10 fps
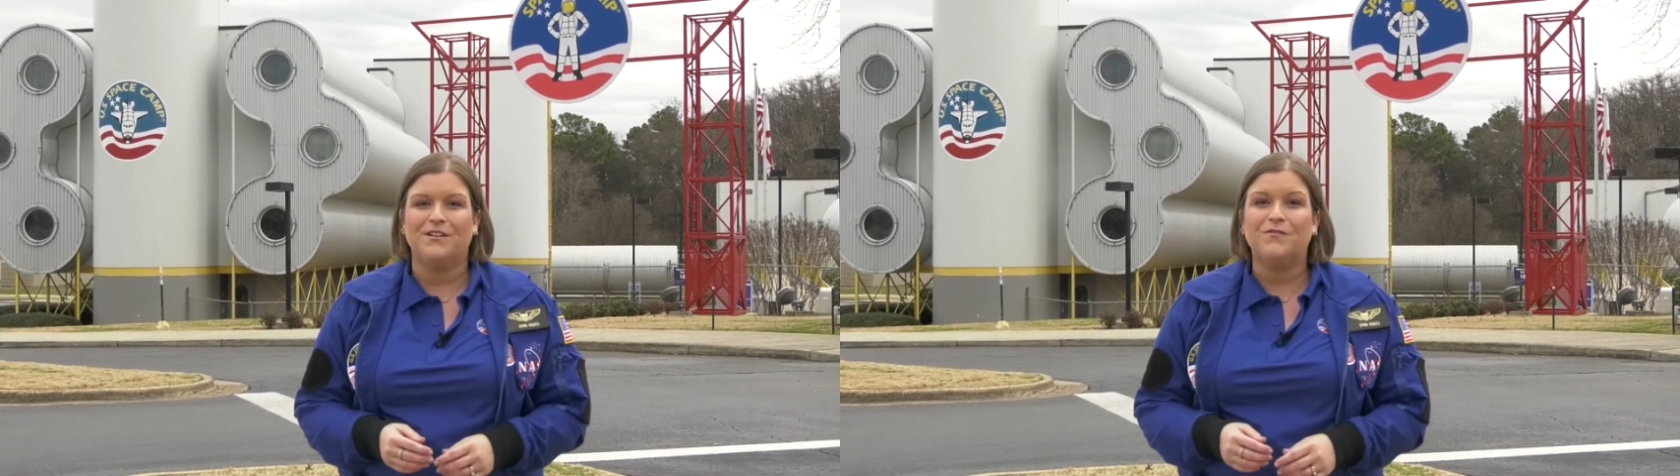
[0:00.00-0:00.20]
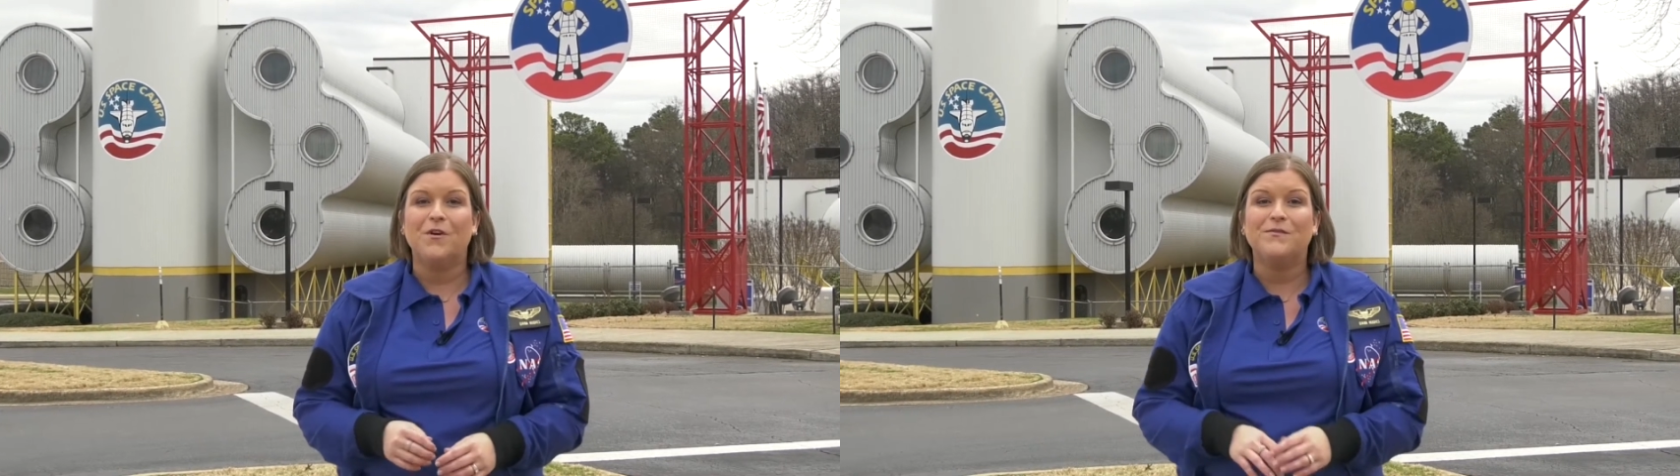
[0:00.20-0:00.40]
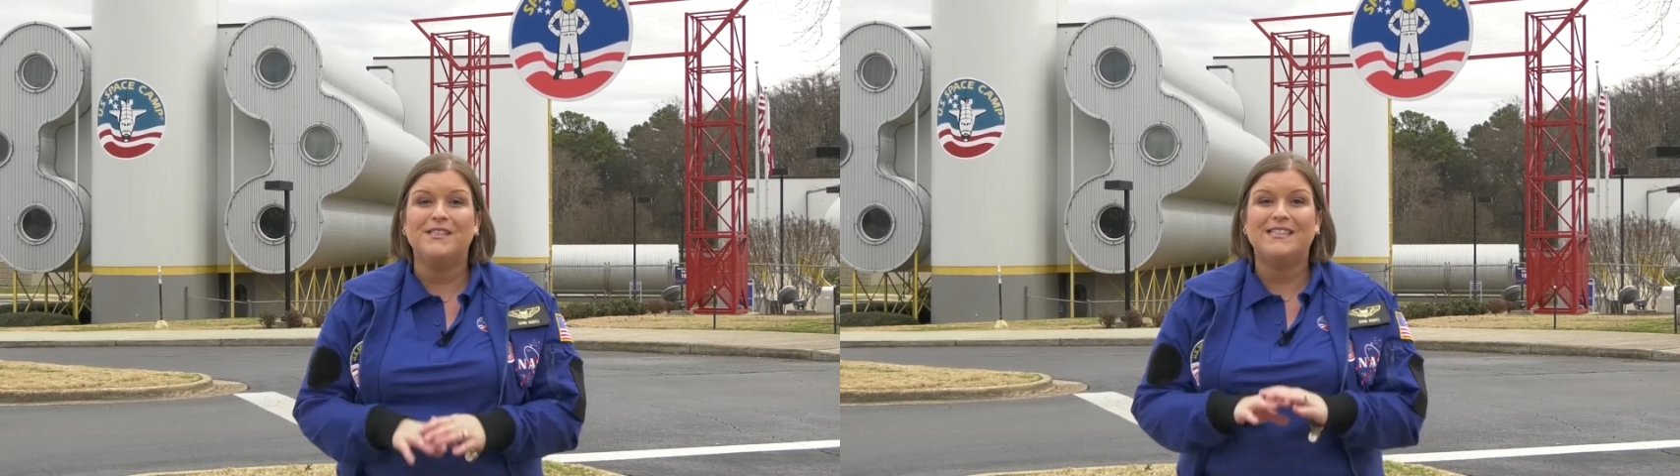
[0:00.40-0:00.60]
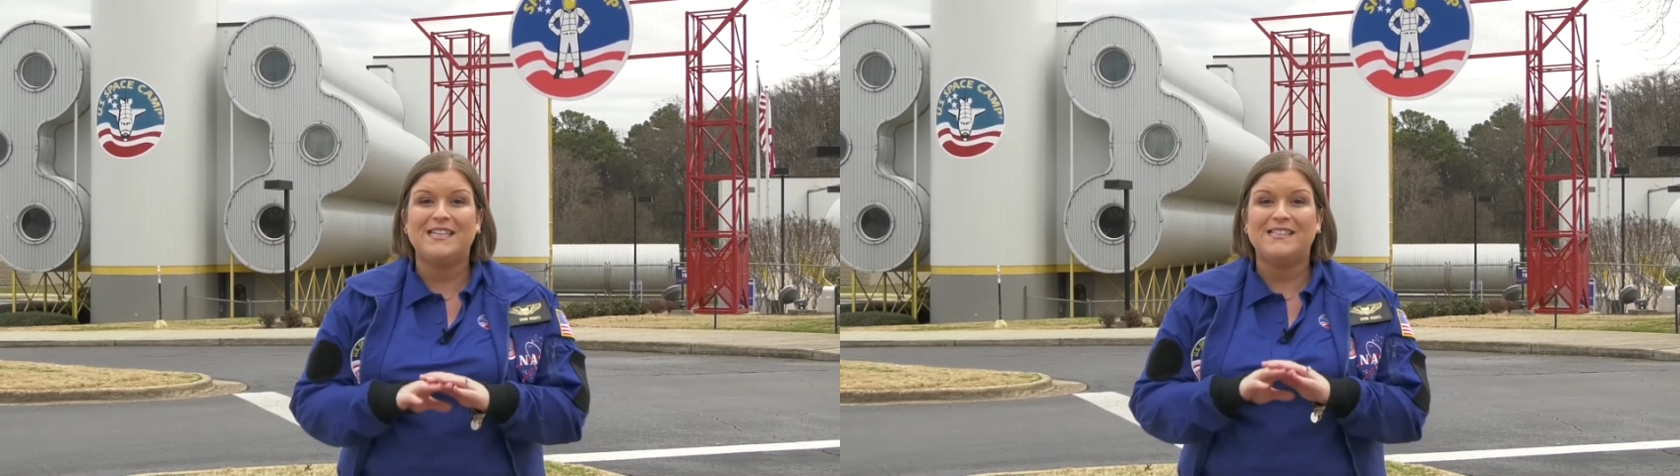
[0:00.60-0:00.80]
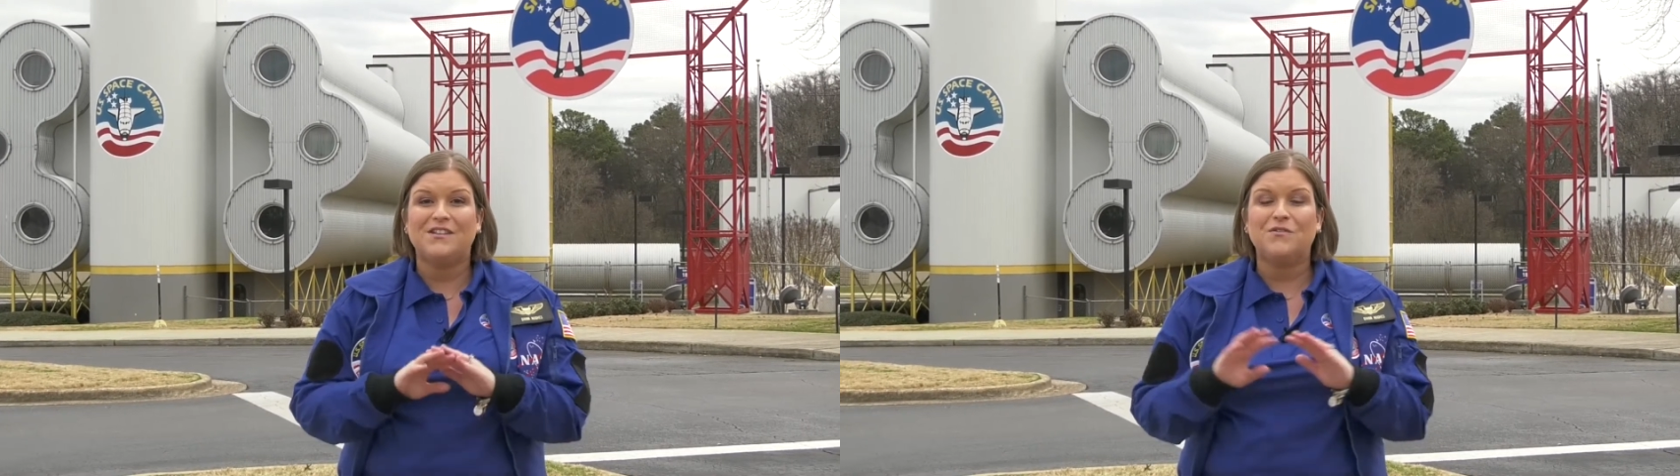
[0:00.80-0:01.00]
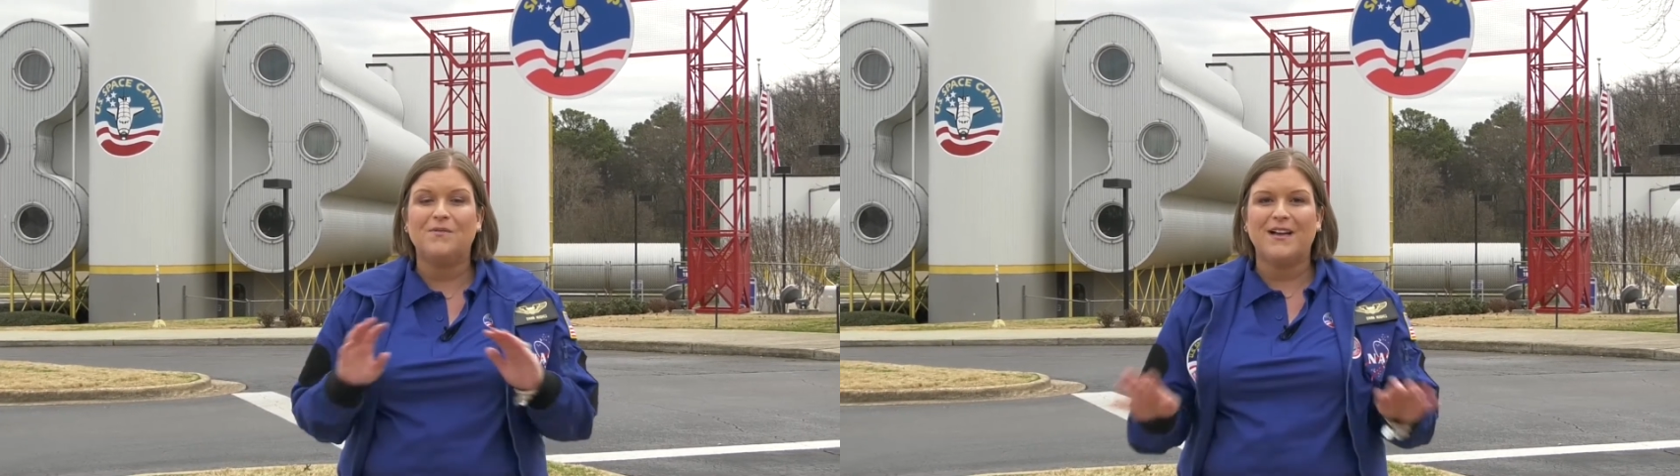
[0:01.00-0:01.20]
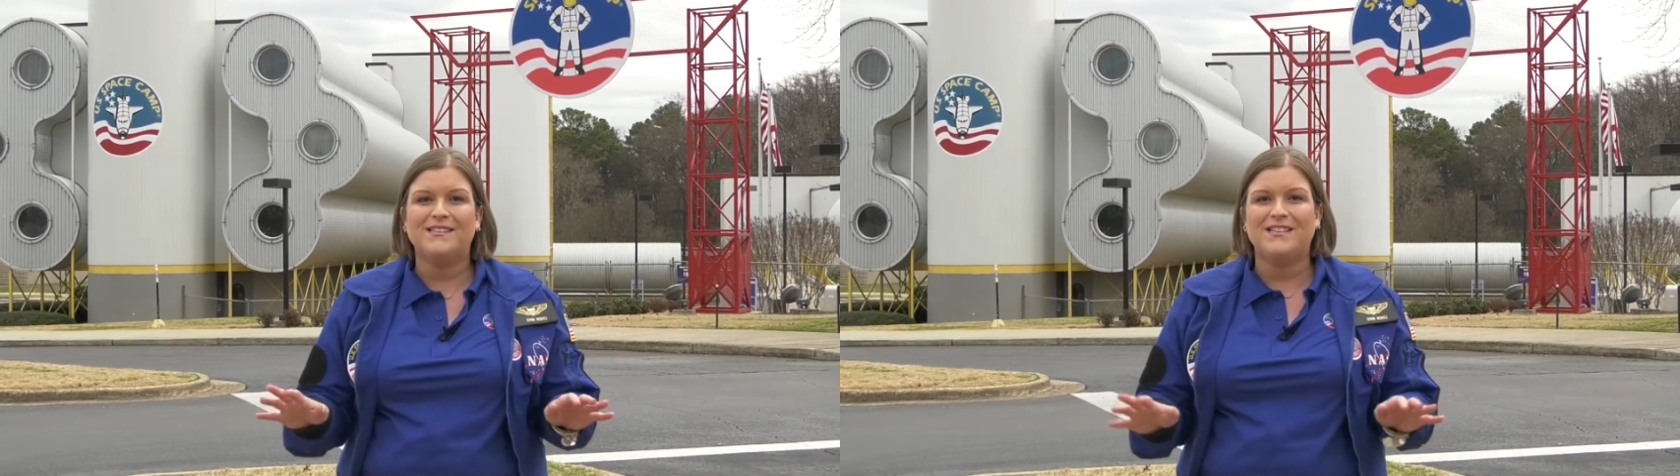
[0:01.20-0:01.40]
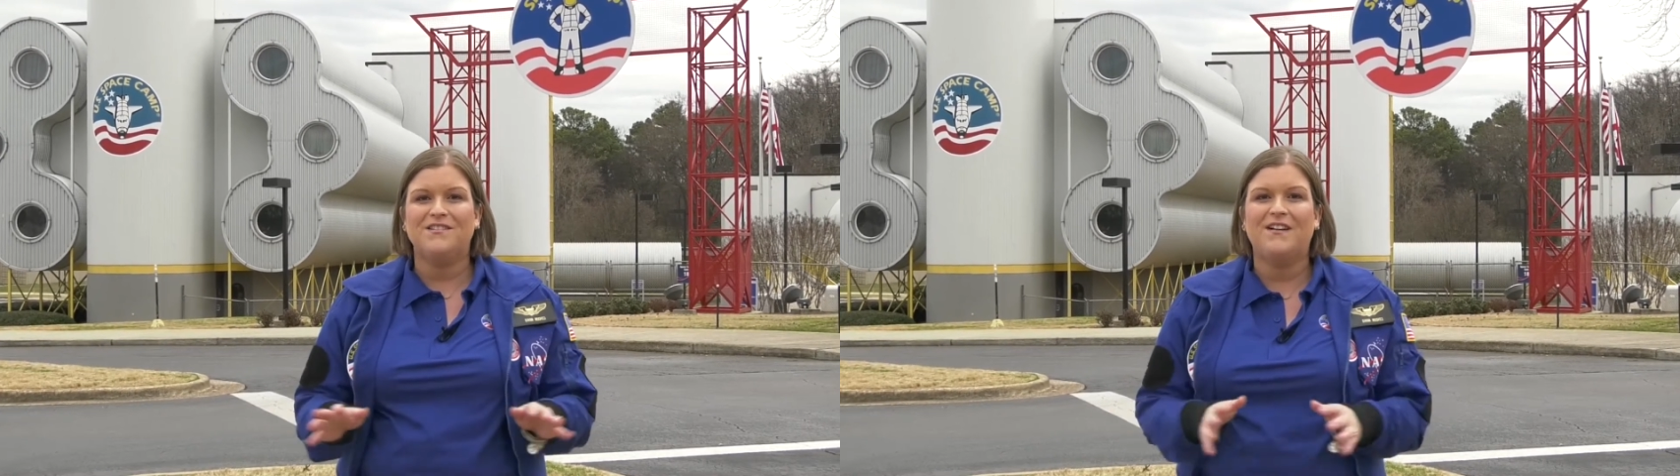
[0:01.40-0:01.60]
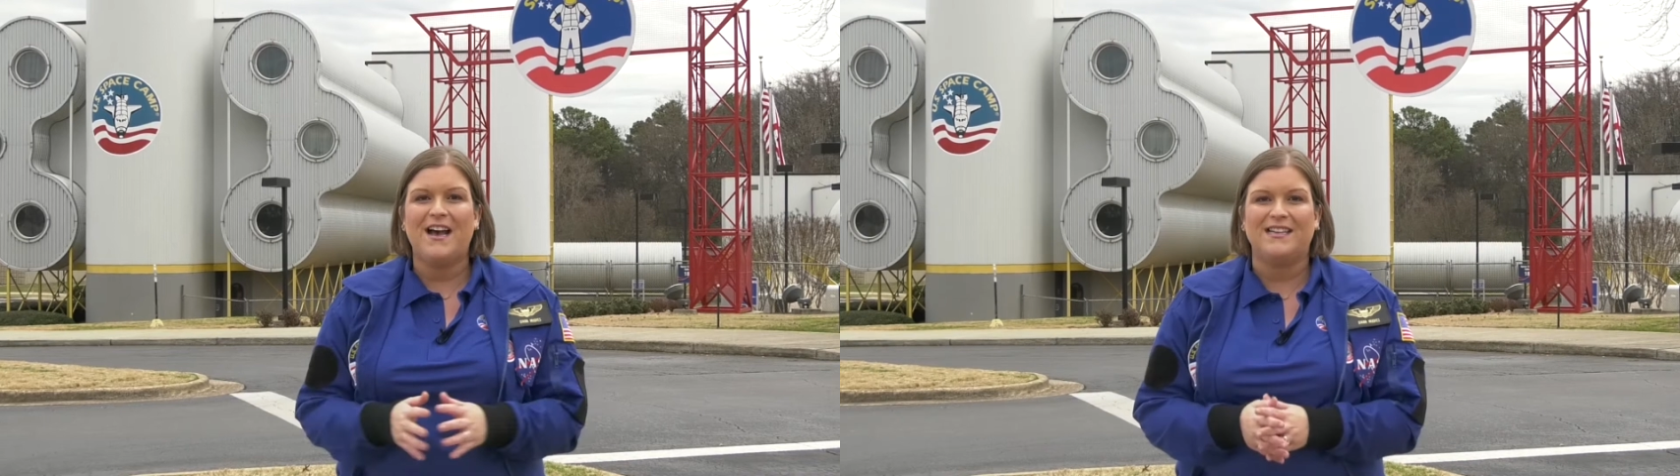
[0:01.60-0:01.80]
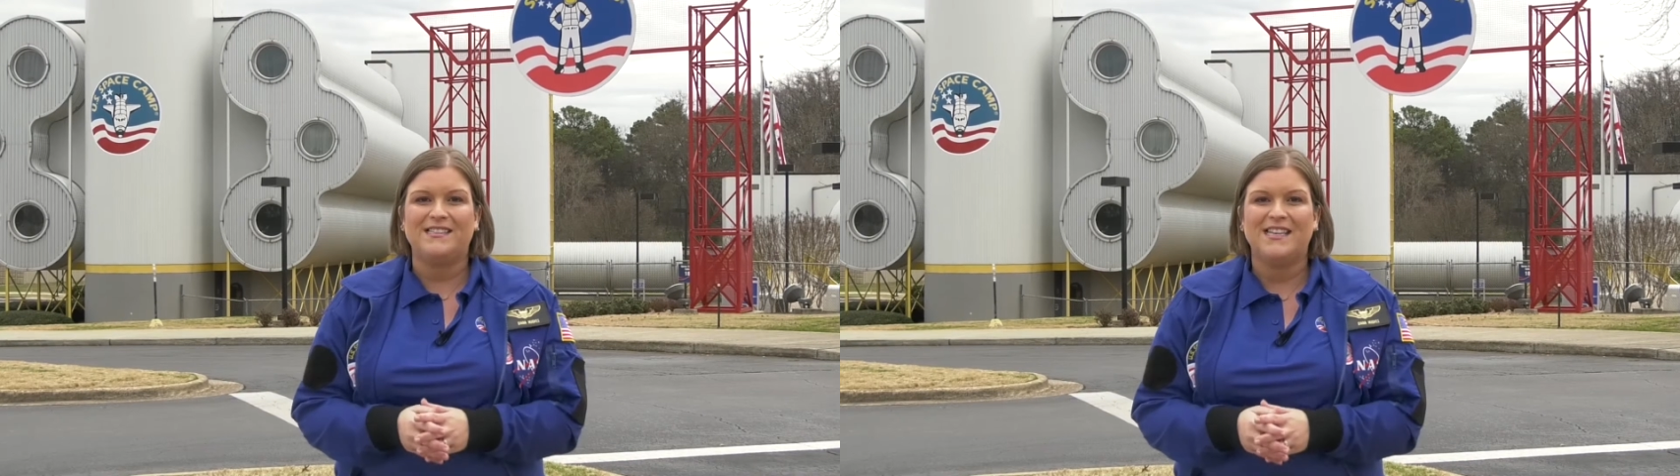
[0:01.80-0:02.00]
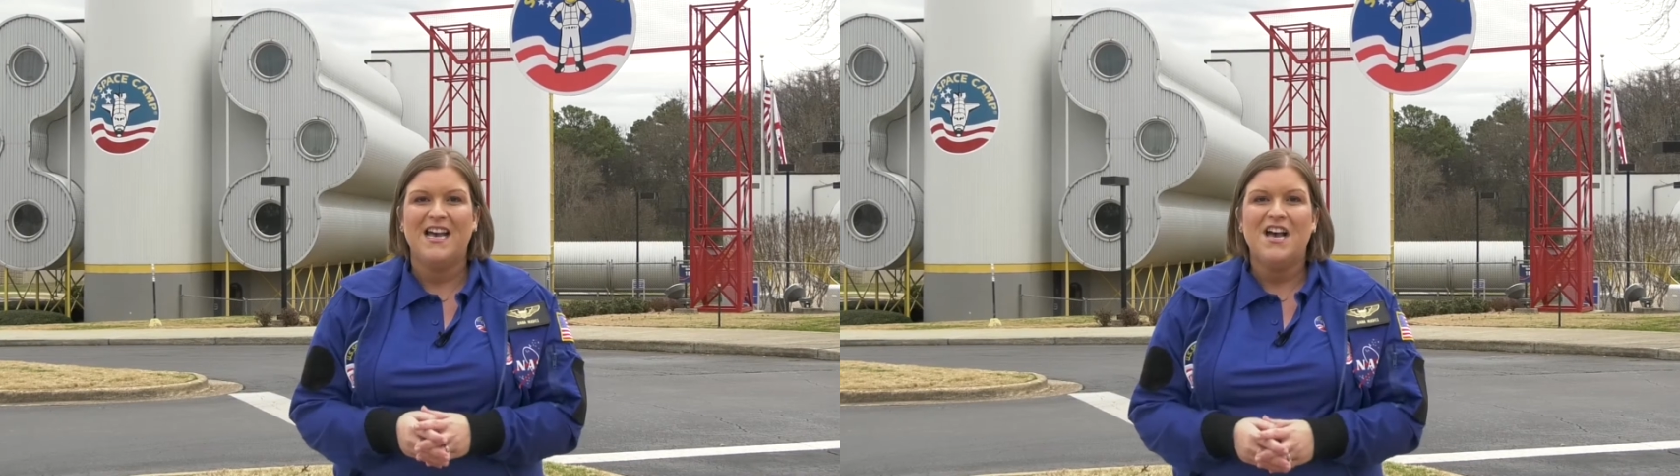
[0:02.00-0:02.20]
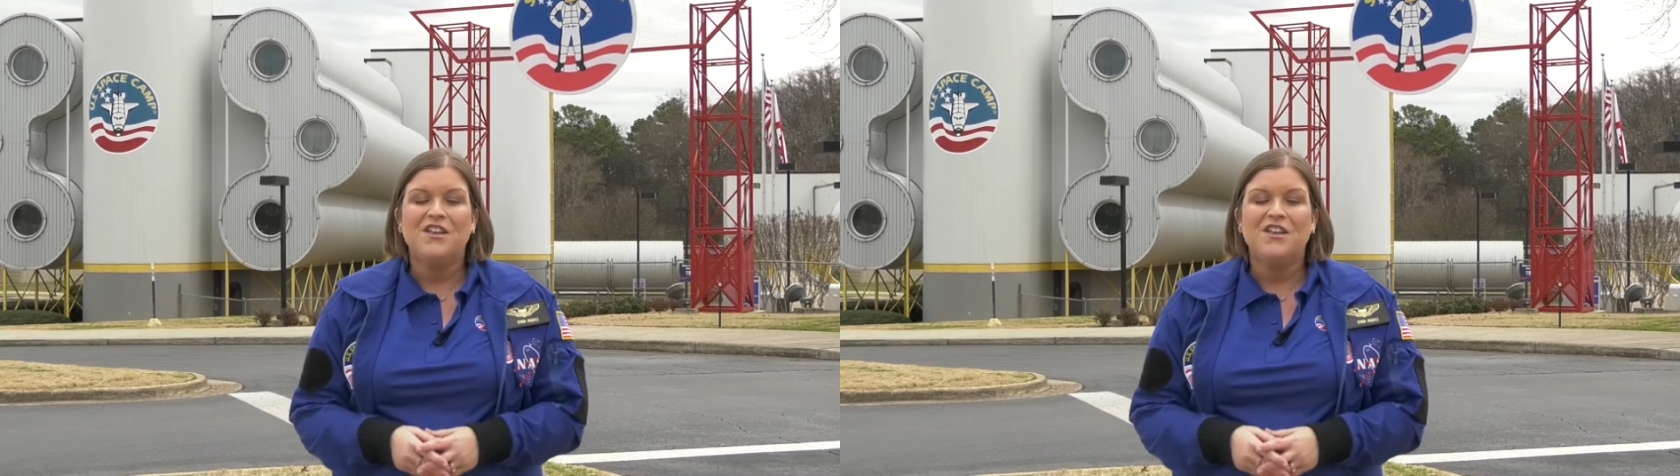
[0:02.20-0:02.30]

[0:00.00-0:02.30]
are formed in cities across the U.S.